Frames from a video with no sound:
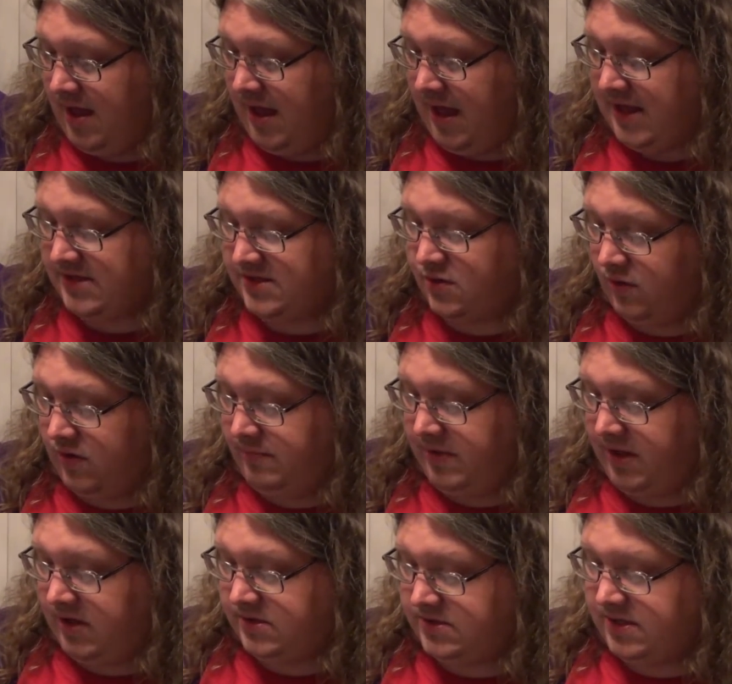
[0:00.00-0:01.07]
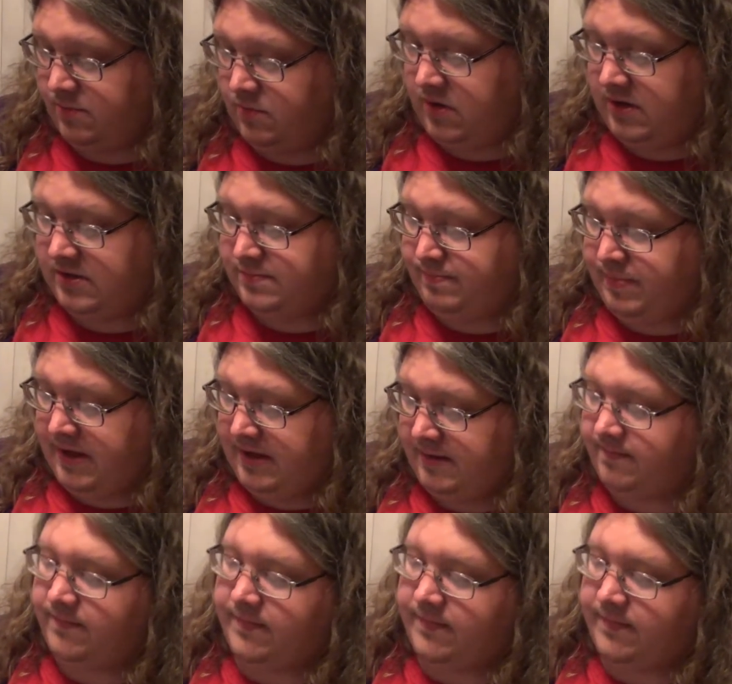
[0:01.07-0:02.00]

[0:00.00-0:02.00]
That story belongs somewhere else, but